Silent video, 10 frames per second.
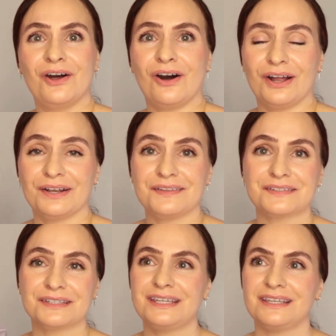
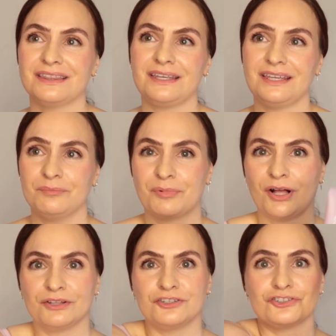Honestly, the
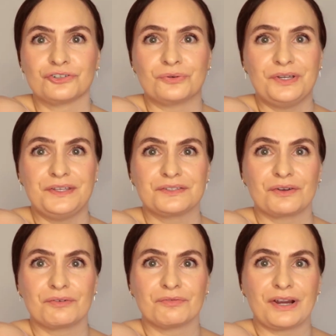Paula's Choice
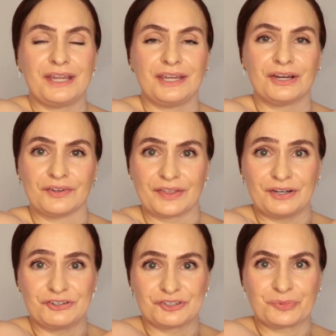right here that
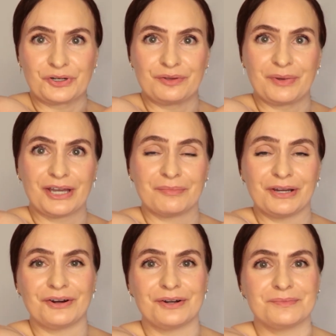I just put on the back of
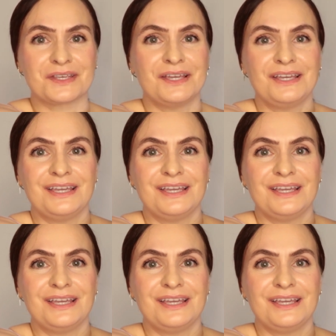my arms,